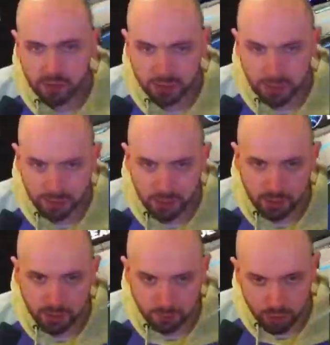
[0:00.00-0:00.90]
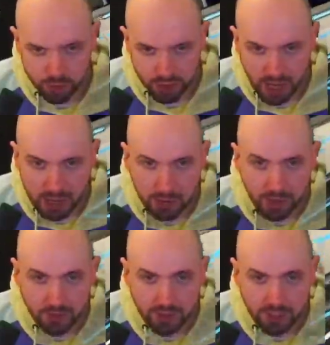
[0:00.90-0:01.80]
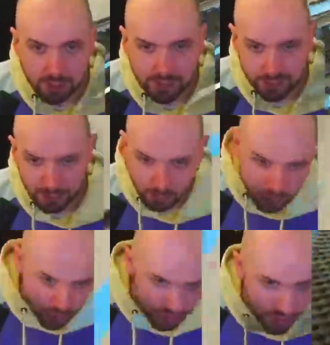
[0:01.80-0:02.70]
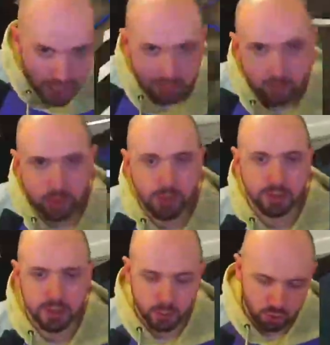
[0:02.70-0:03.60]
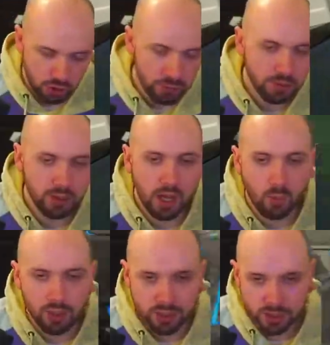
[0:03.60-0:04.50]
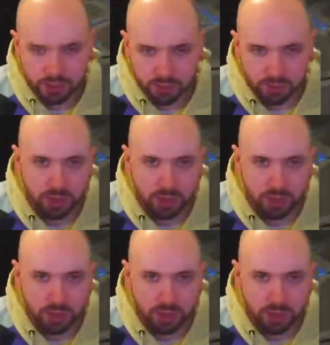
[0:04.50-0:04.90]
There we go, they pushed it out, and then you can imagine I'm pushing now, I'm going into a dribble, I want to score.